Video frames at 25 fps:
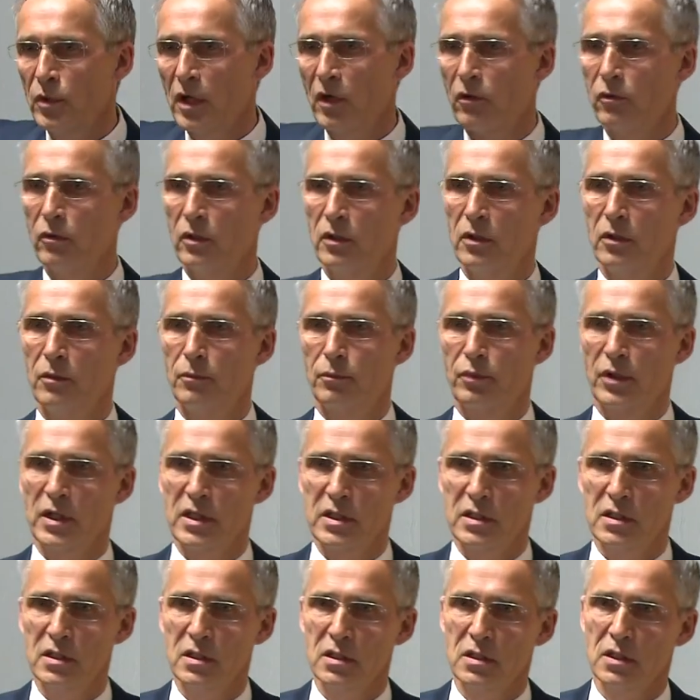our
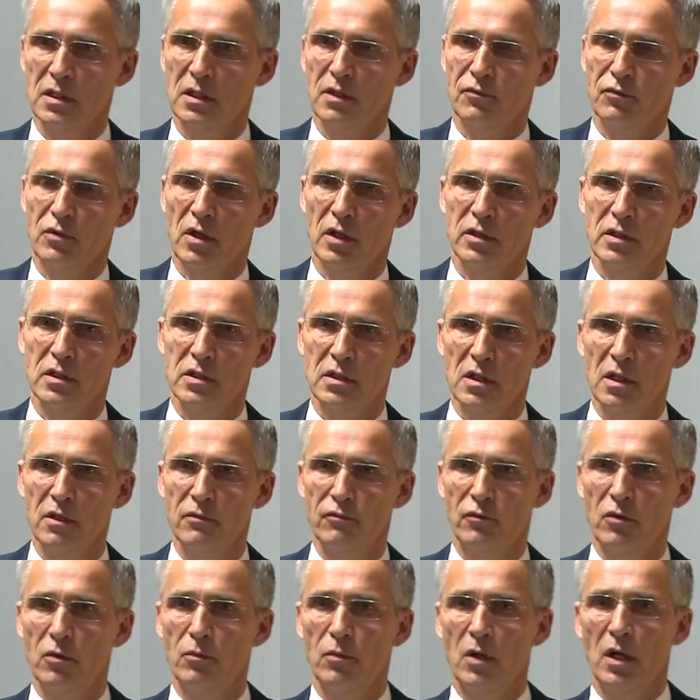presence in Afghanistan
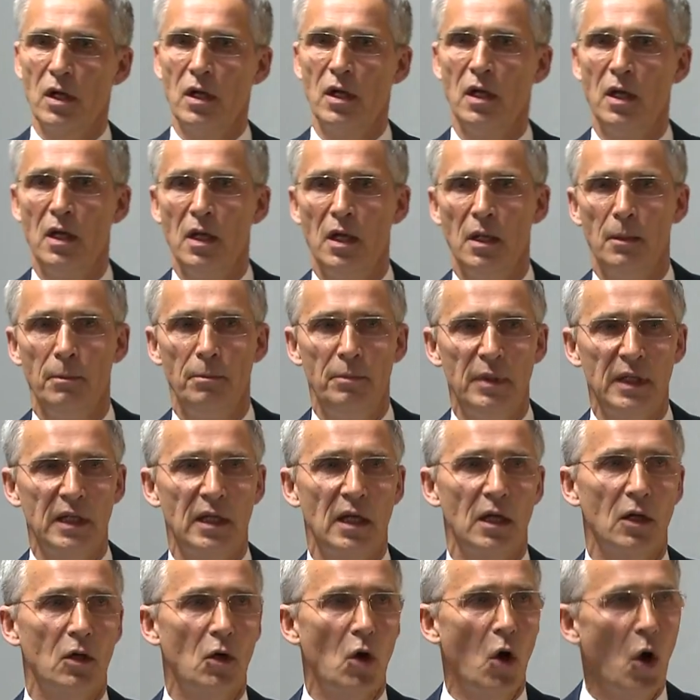from a
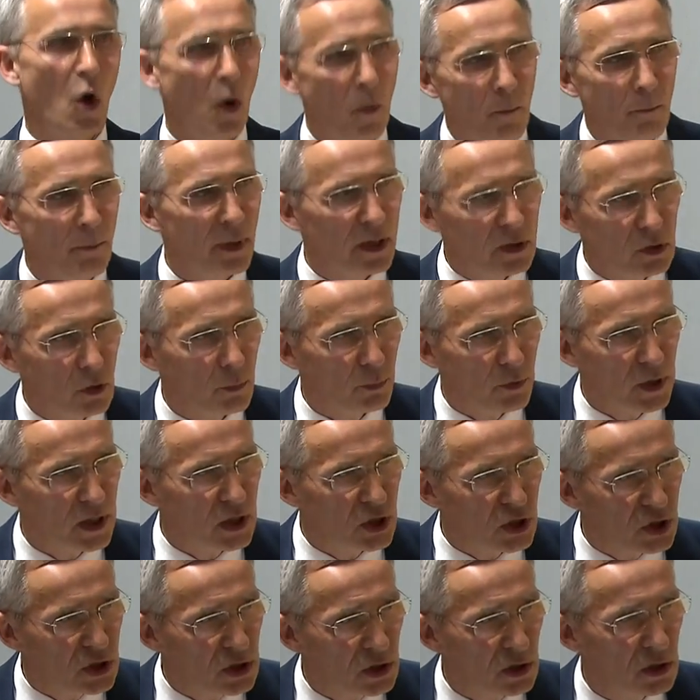big combat
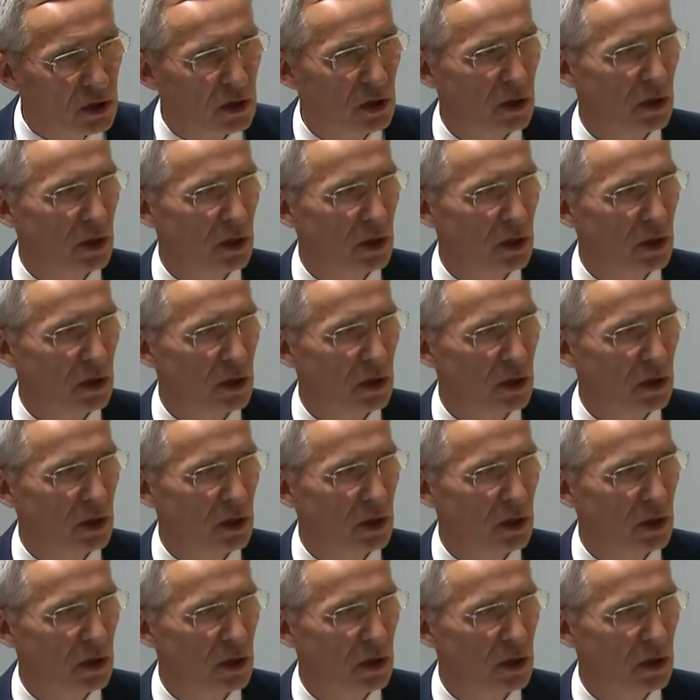operation